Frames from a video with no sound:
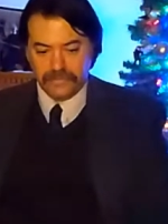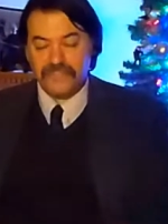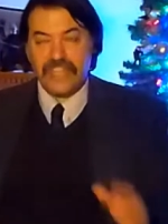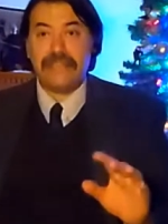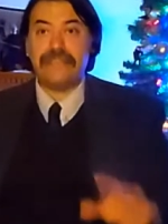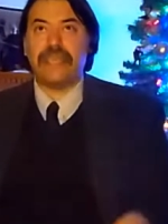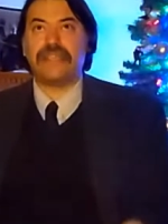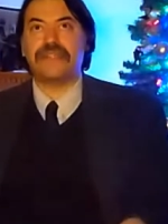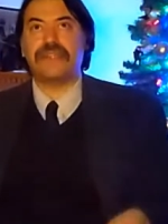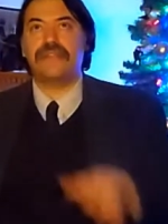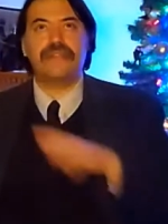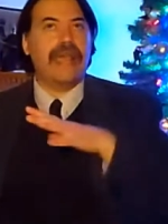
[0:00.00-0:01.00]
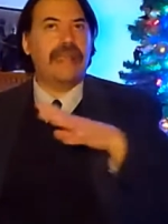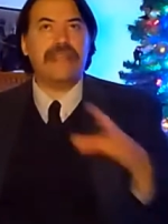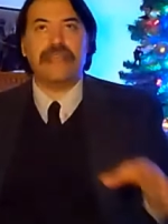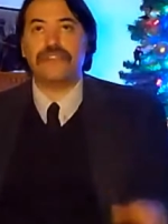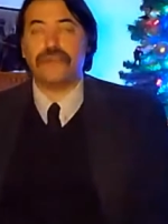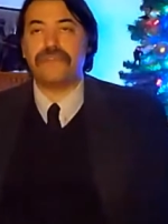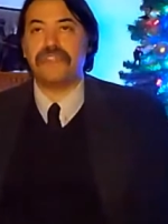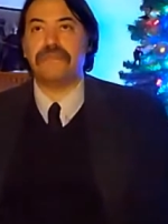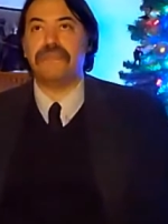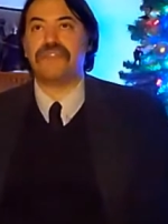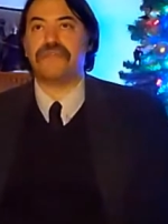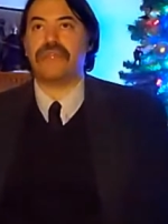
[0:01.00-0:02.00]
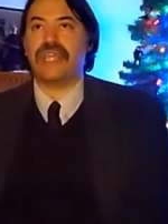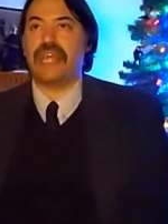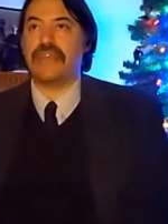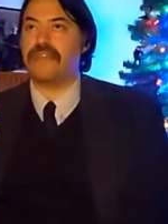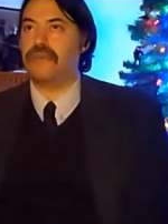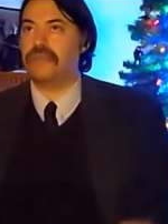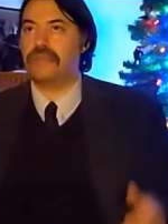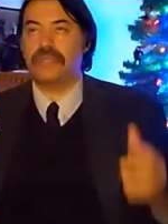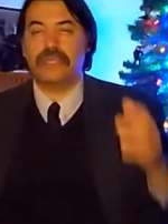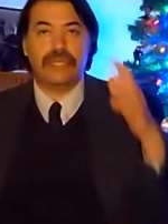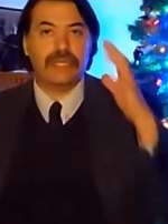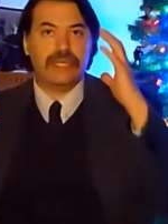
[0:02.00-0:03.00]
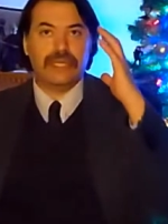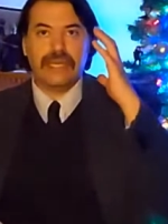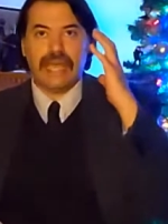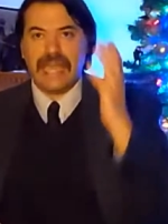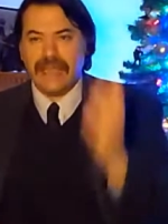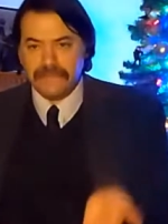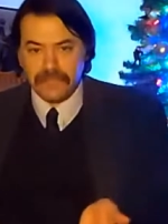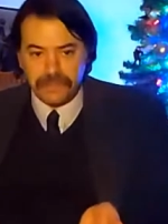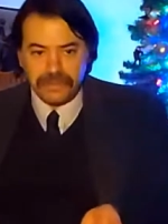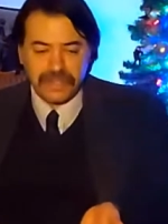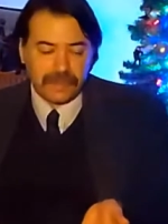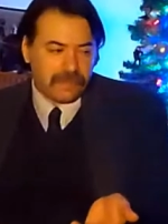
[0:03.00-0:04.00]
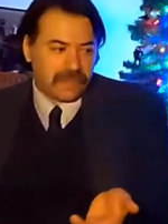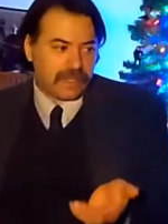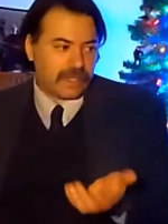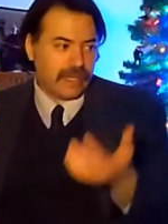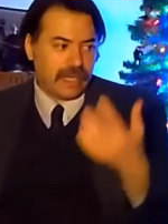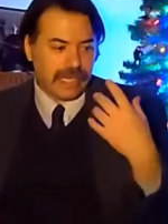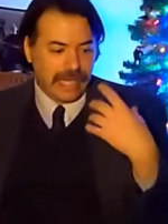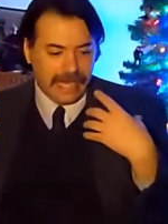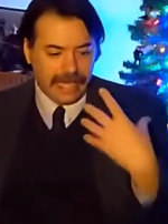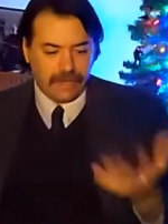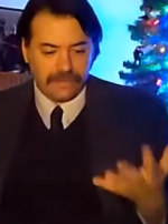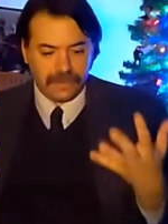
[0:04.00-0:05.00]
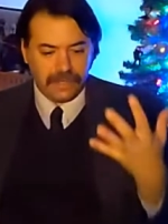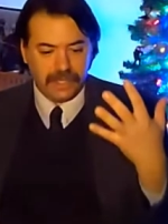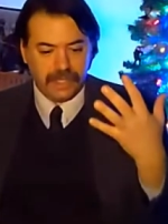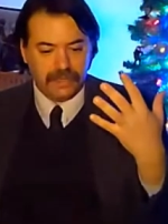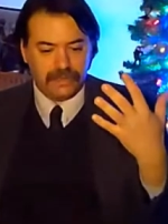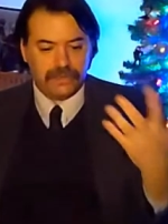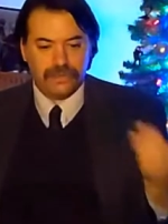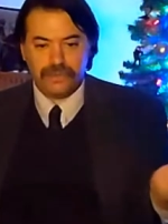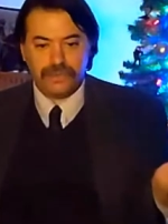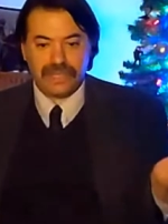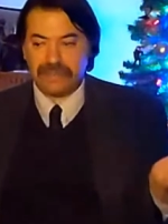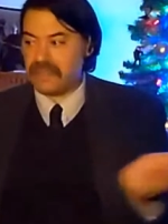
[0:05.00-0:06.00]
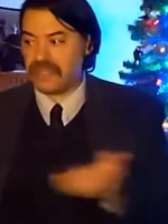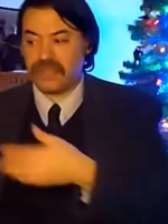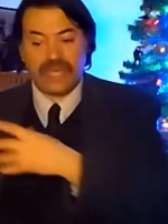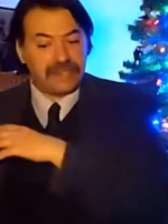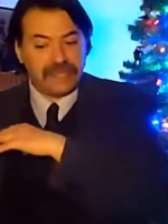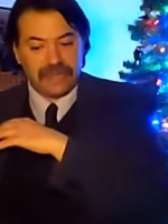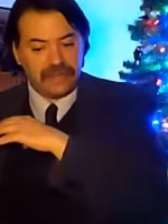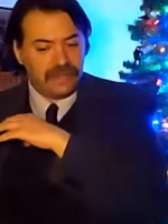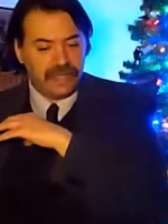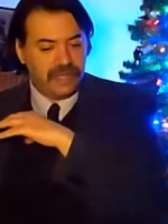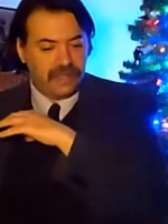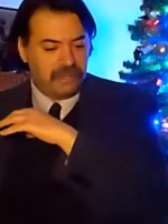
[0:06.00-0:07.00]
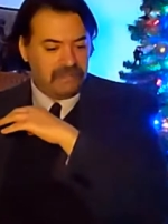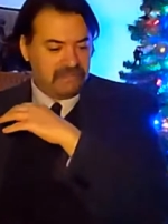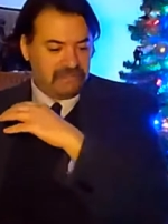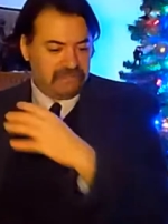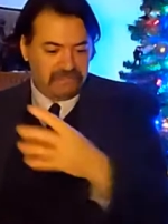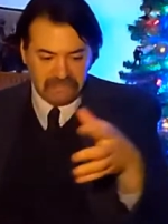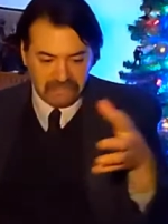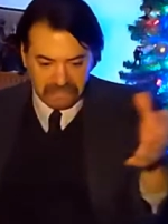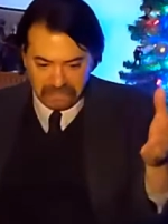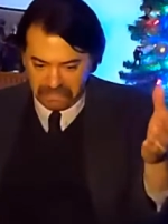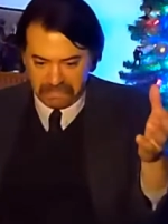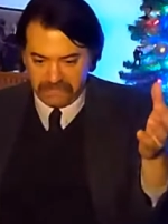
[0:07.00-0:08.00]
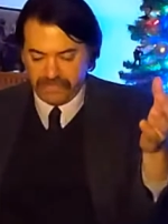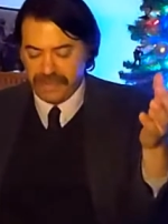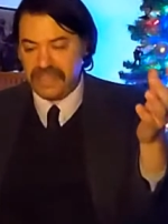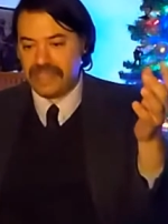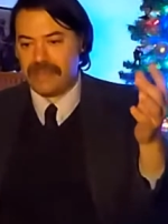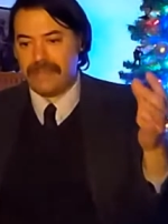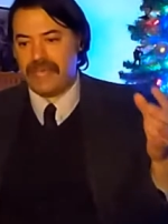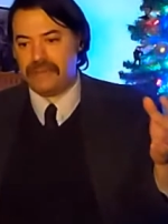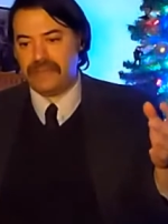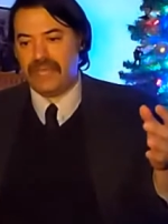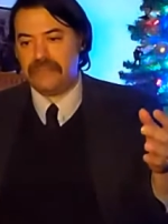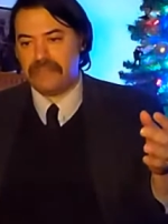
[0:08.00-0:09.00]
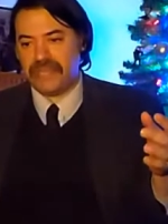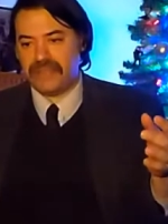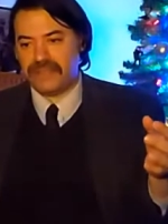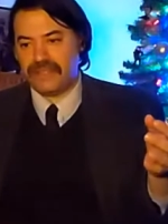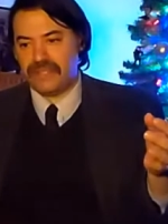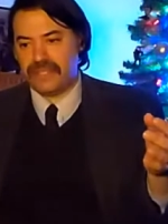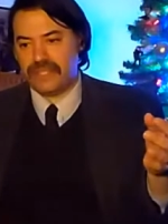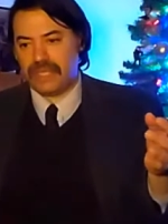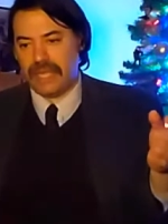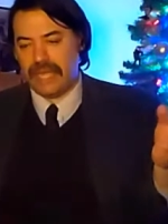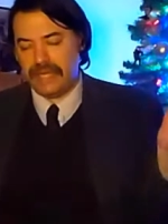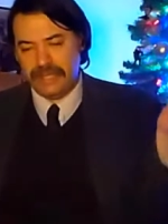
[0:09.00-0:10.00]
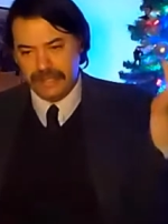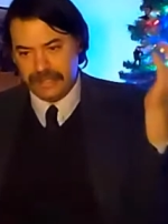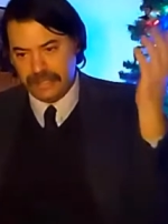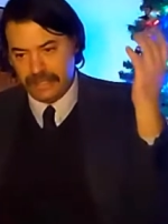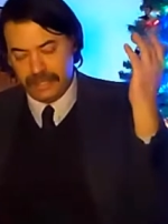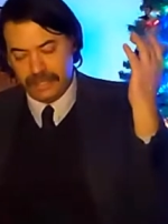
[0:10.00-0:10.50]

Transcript: 10 days of this misery, and I thought, I have to do something. I have to do something. So I started reading about nightmares. And